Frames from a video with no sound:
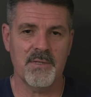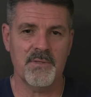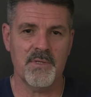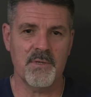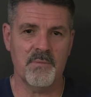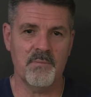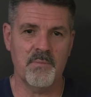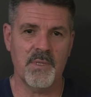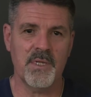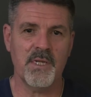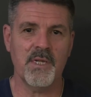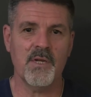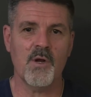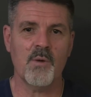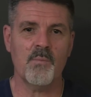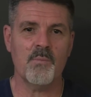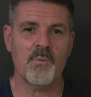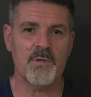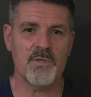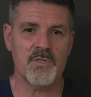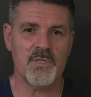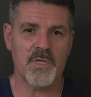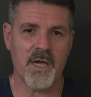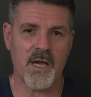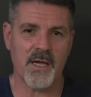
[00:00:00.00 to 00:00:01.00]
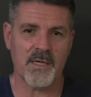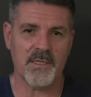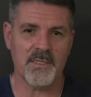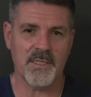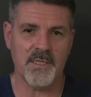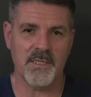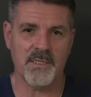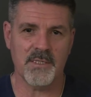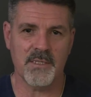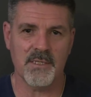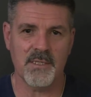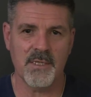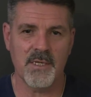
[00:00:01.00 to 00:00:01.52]
that many are
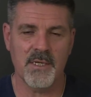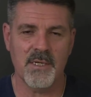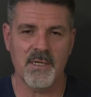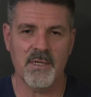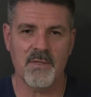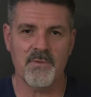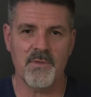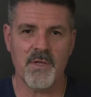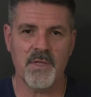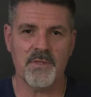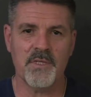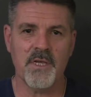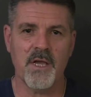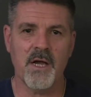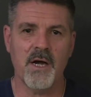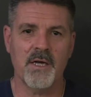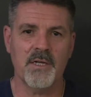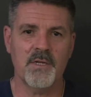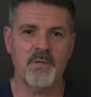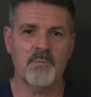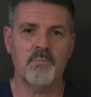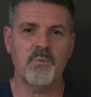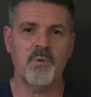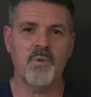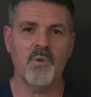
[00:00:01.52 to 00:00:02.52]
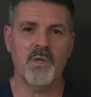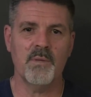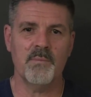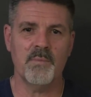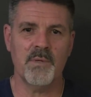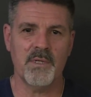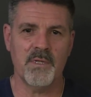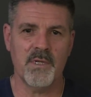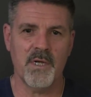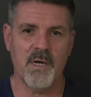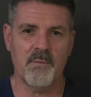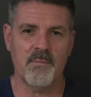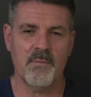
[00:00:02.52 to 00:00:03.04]
projecting that the
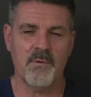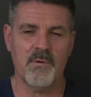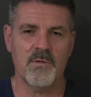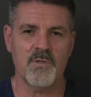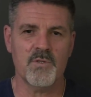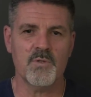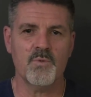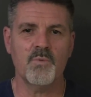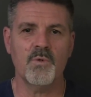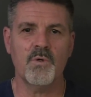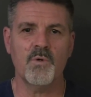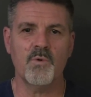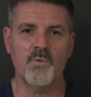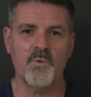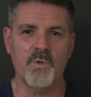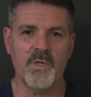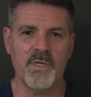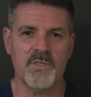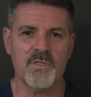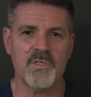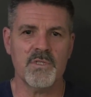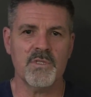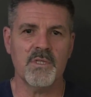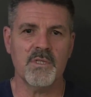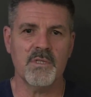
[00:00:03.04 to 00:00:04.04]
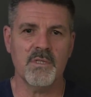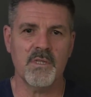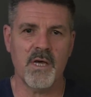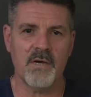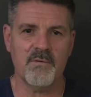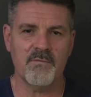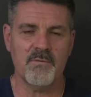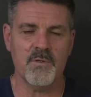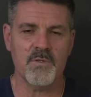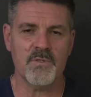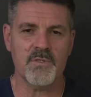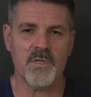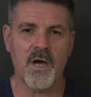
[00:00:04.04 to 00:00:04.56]
unemployment numbers will reach the
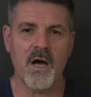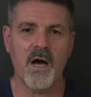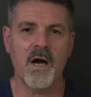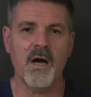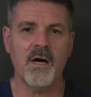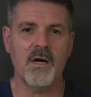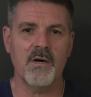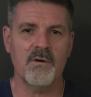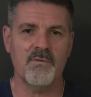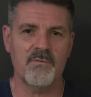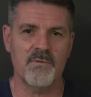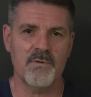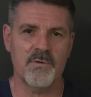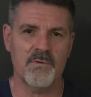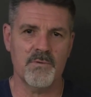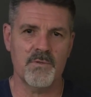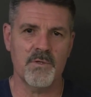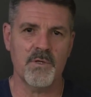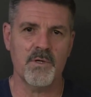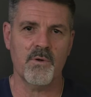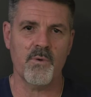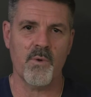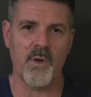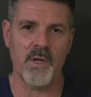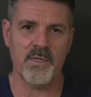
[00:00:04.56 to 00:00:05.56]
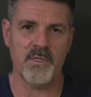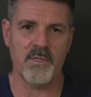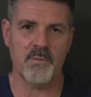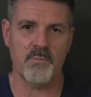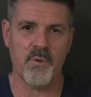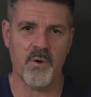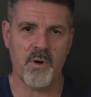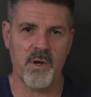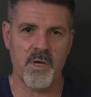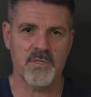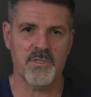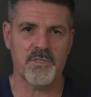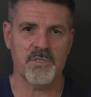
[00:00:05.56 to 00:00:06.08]
levels of the Great
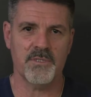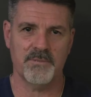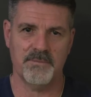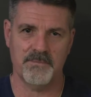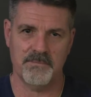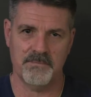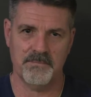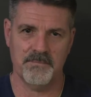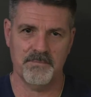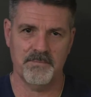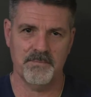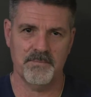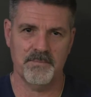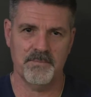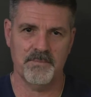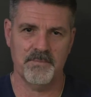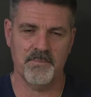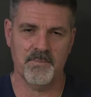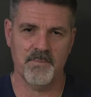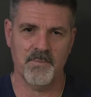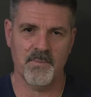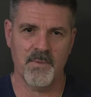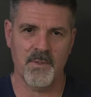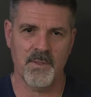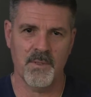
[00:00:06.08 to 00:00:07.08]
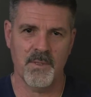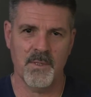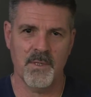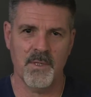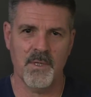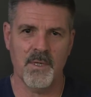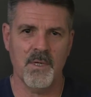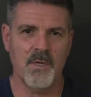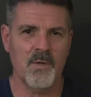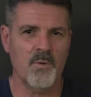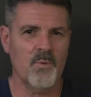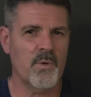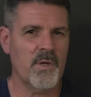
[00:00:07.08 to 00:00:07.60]
Depression.
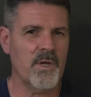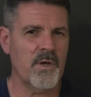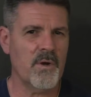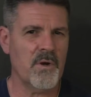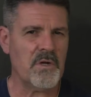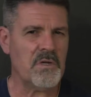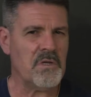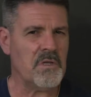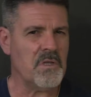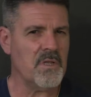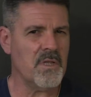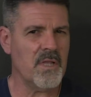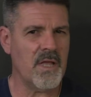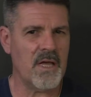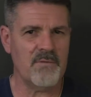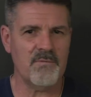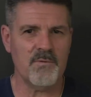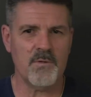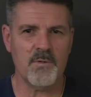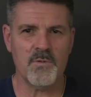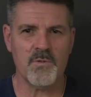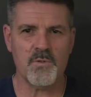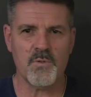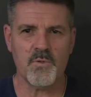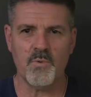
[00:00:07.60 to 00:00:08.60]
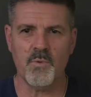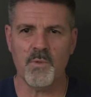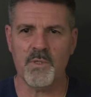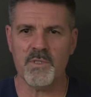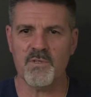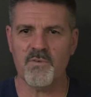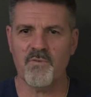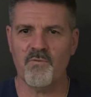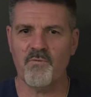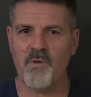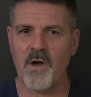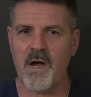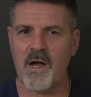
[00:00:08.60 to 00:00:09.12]
We are at levels which
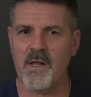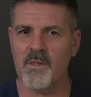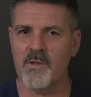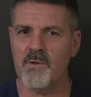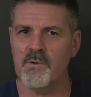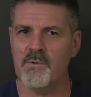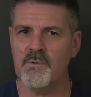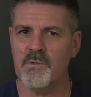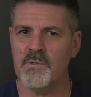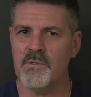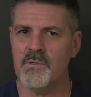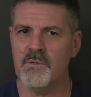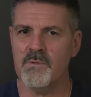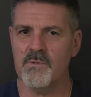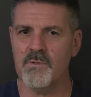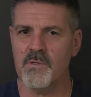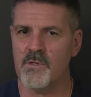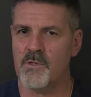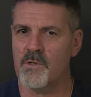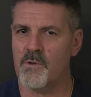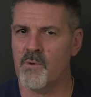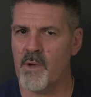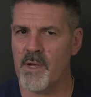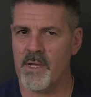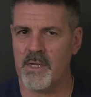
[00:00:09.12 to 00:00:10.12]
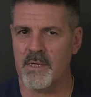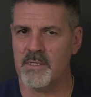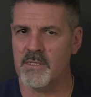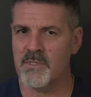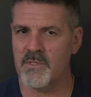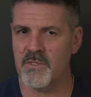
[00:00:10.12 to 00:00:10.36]
followed the Great,